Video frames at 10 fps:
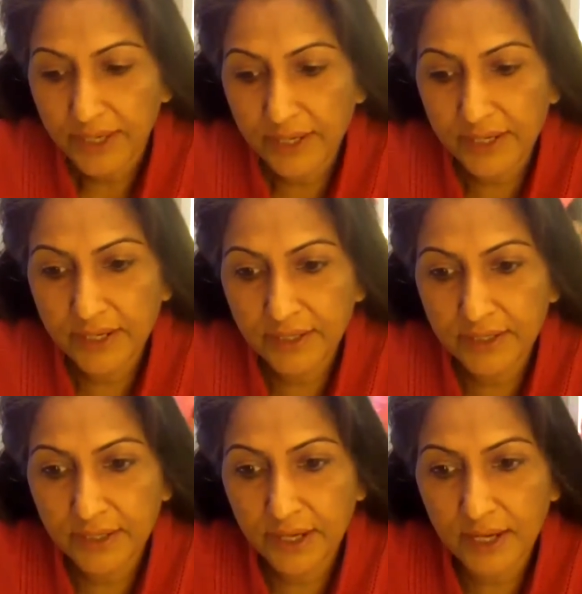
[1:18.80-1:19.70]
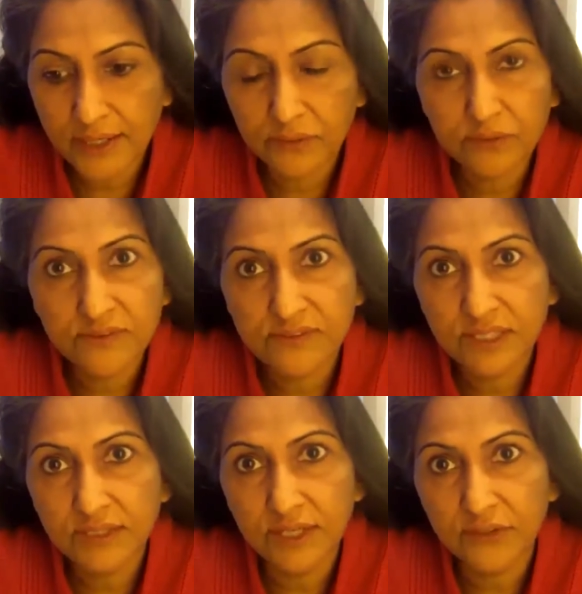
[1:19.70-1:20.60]
And I don't
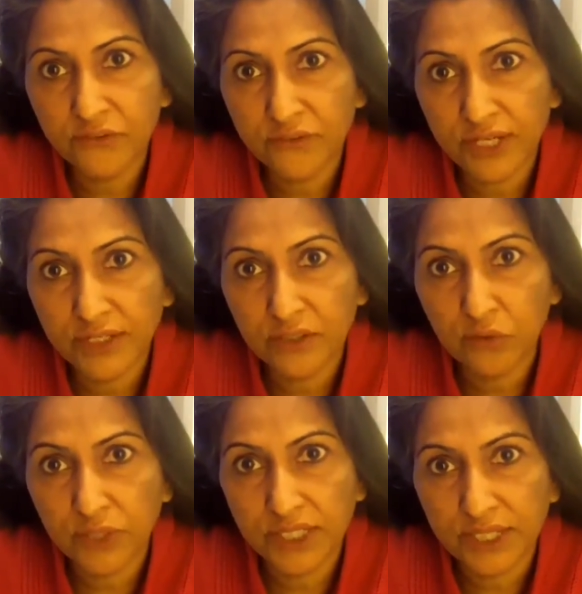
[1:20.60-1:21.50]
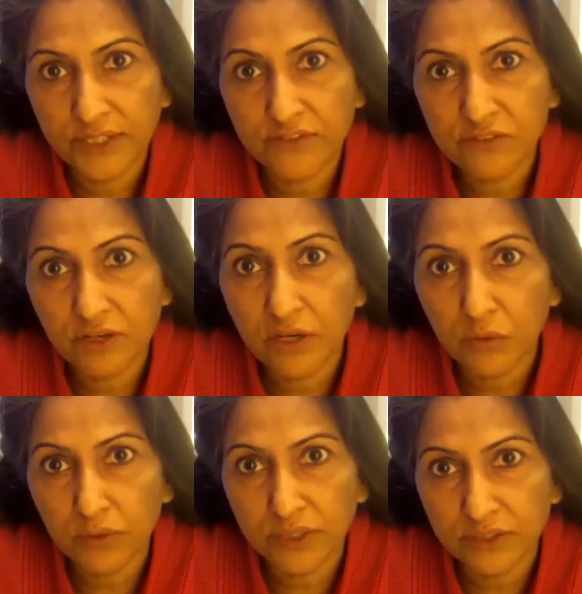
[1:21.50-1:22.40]
see that trend going any
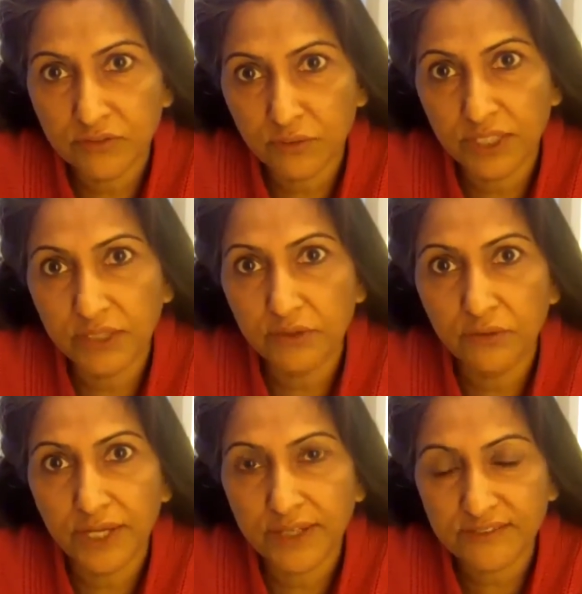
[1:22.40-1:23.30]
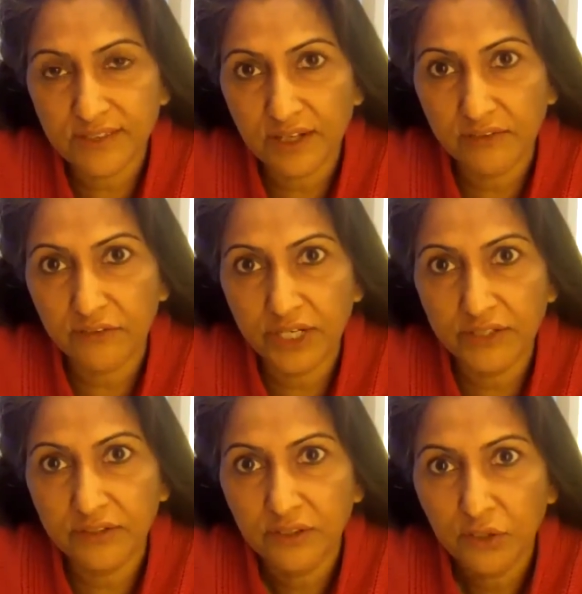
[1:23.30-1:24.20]
slower. It's only going to
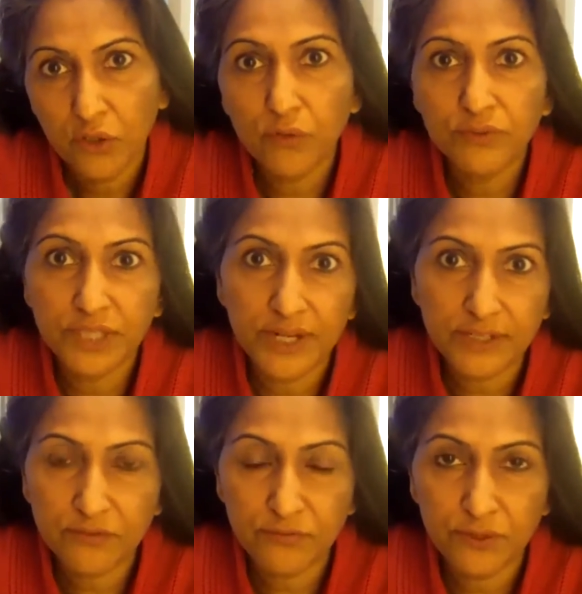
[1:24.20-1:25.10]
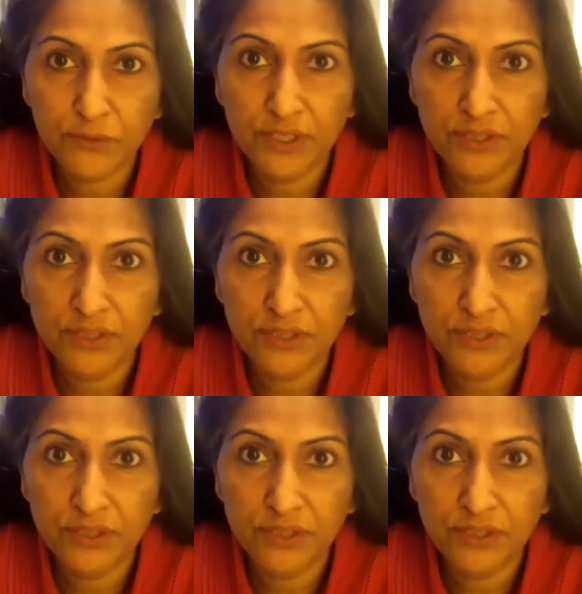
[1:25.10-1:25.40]
accelerate over the next few